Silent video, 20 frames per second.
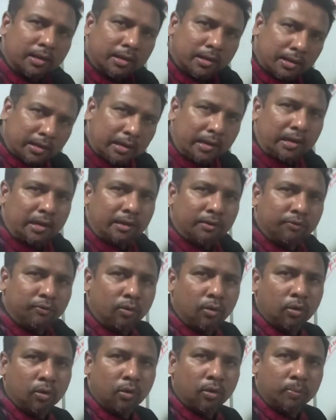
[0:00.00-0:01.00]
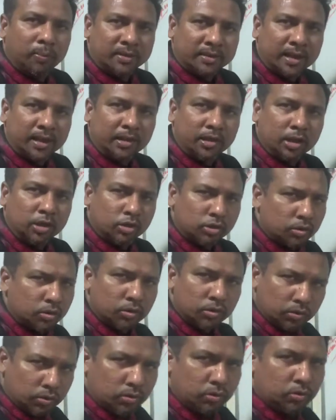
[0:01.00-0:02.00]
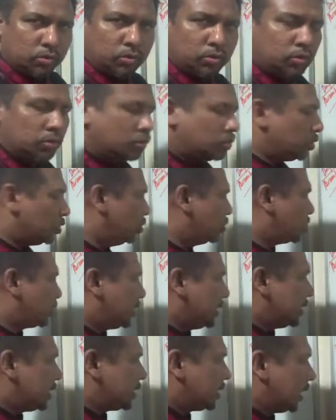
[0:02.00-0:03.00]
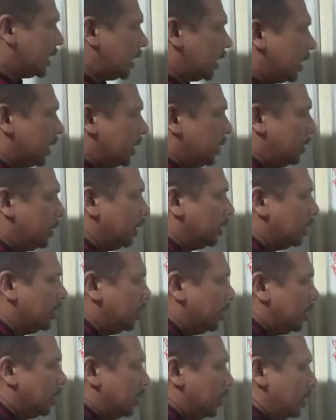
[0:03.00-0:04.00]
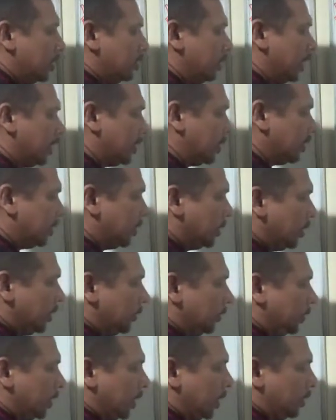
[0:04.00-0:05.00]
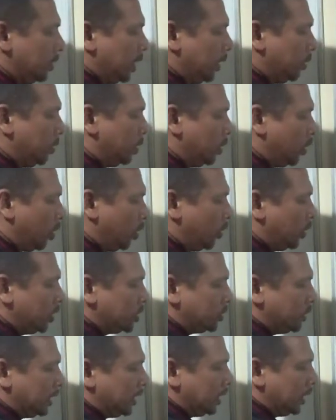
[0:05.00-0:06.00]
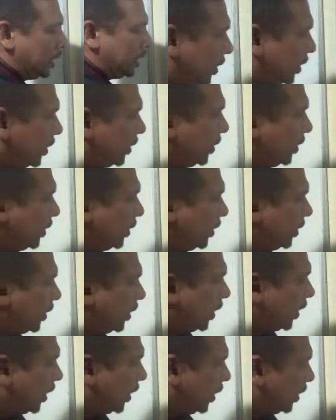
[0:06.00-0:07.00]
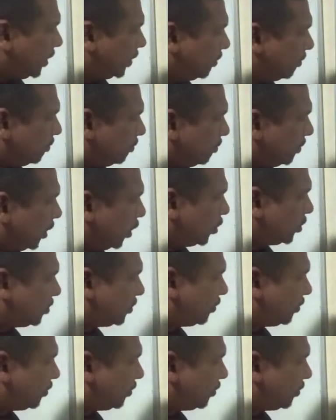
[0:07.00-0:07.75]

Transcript: clear for percentage, you should use this method. Now there will always be there's